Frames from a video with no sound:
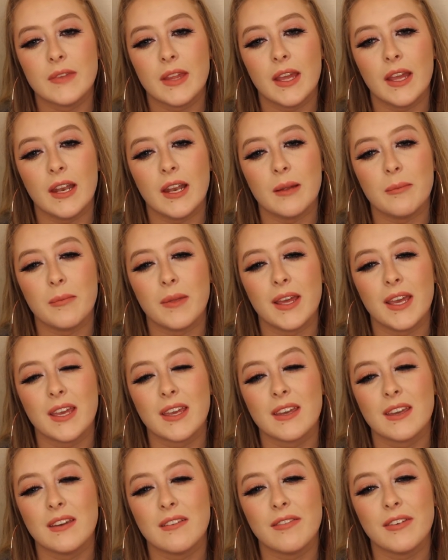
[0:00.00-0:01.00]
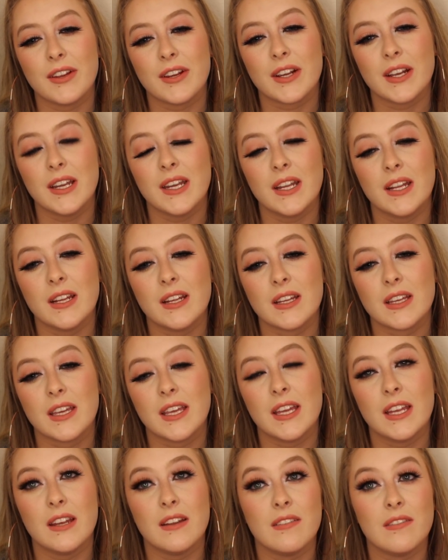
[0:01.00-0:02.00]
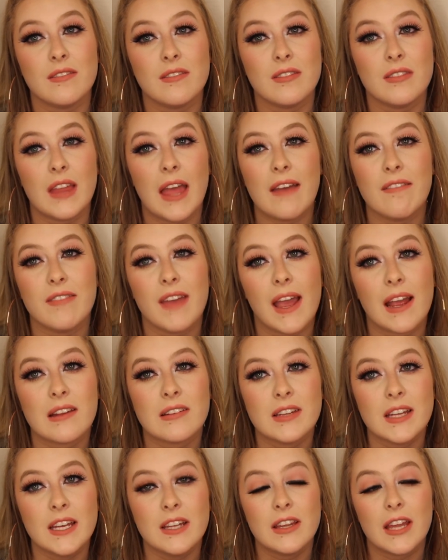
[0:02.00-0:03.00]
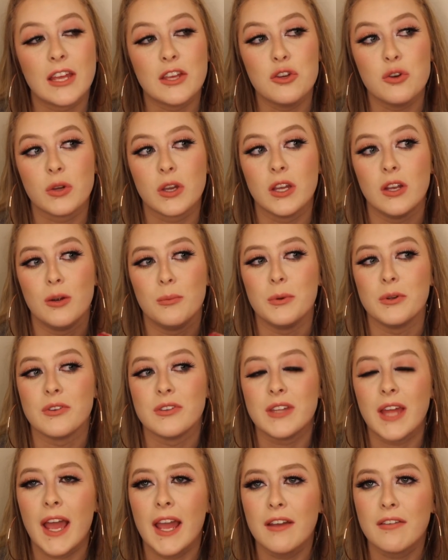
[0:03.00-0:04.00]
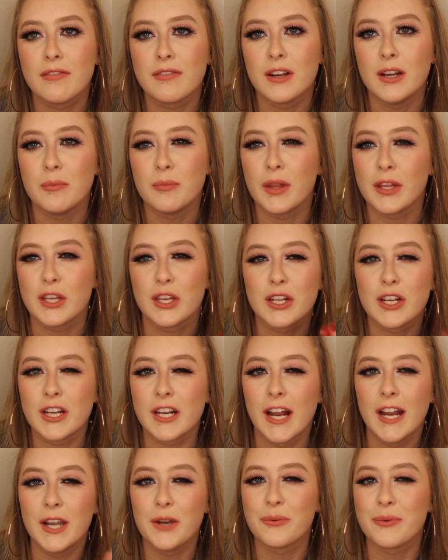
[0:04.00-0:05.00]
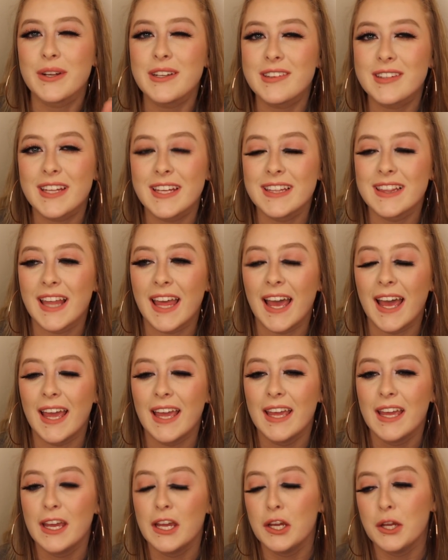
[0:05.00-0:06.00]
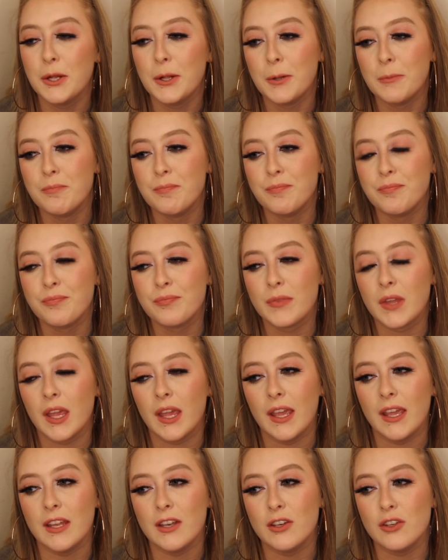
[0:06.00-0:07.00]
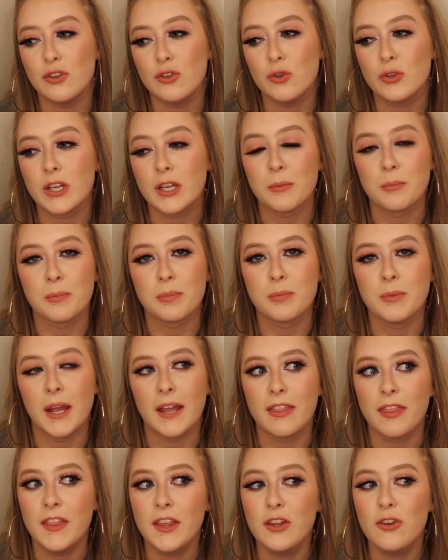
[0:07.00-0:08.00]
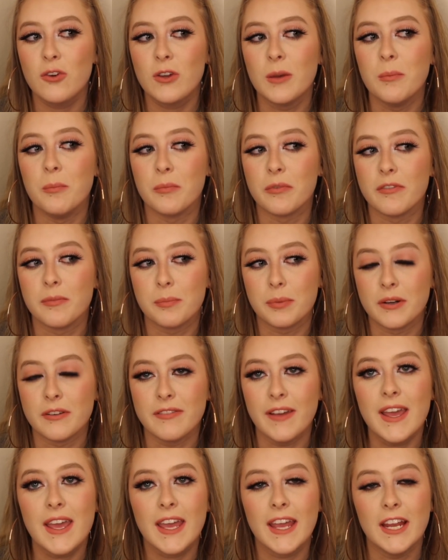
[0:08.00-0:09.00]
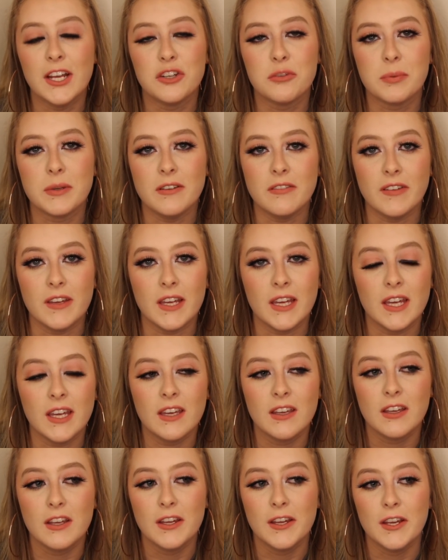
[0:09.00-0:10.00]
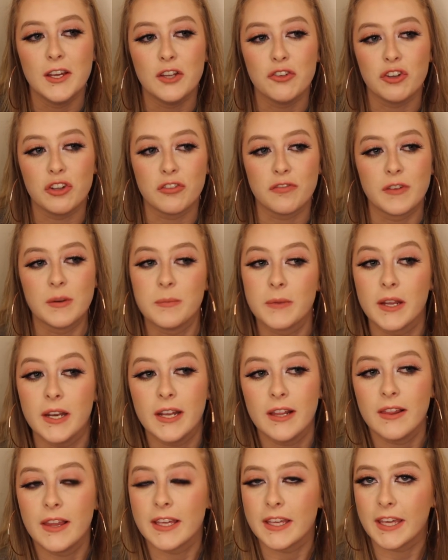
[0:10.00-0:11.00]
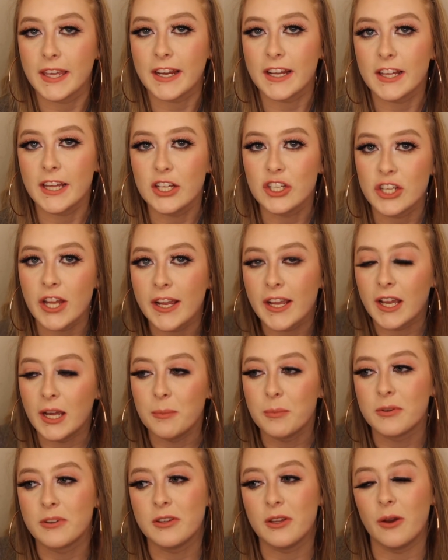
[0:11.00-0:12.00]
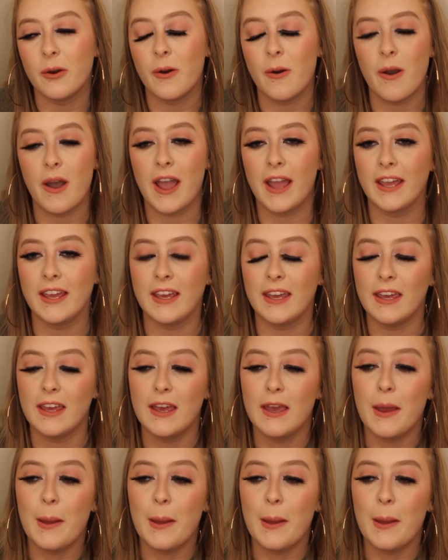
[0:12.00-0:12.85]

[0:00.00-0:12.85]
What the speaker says: And I'm like, if you're gonna get that vaccine that you could almost die from, like, you're kind of risking that, and I think you can prevent HPV just from getting, like, yearly checkups. So I